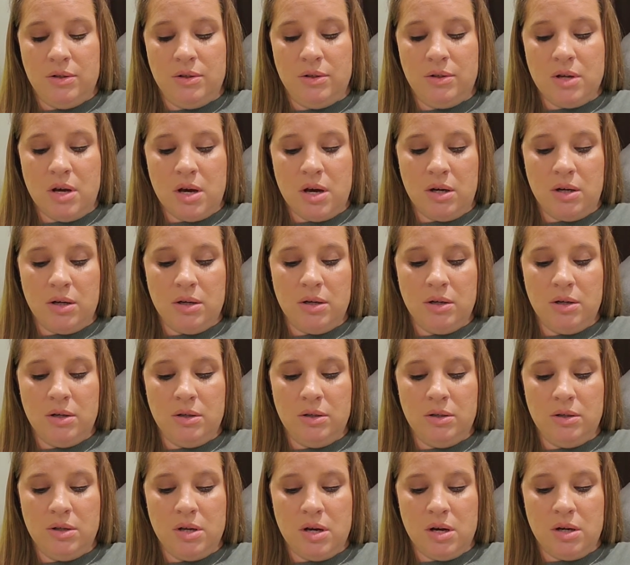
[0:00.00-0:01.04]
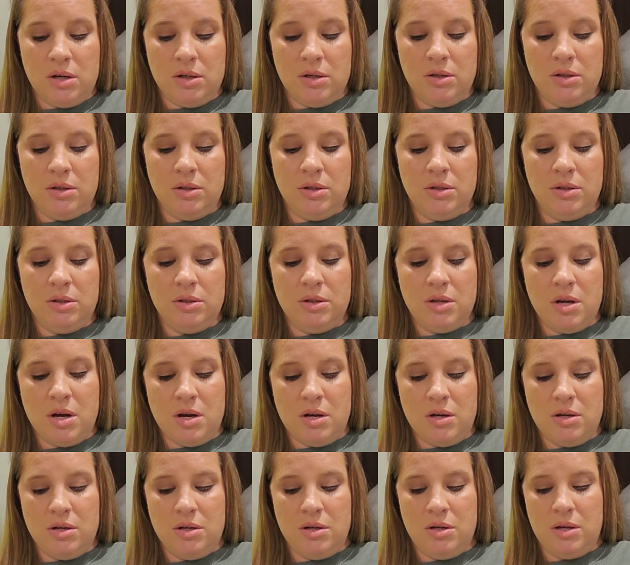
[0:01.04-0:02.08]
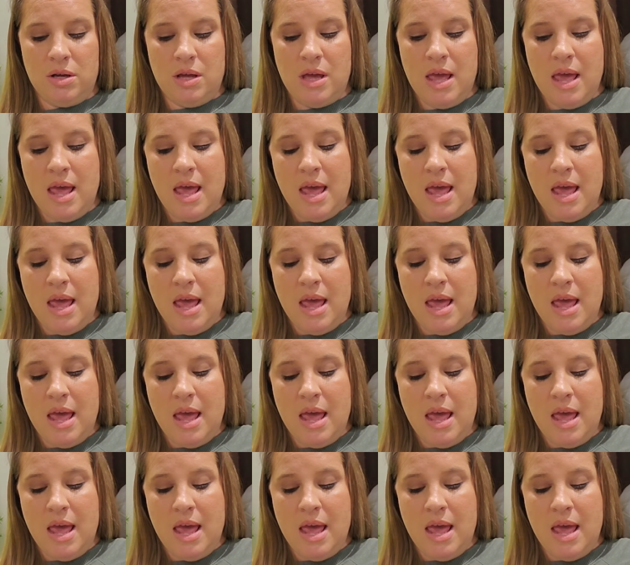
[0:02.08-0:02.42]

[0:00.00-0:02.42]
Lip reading: dong, dong, dong,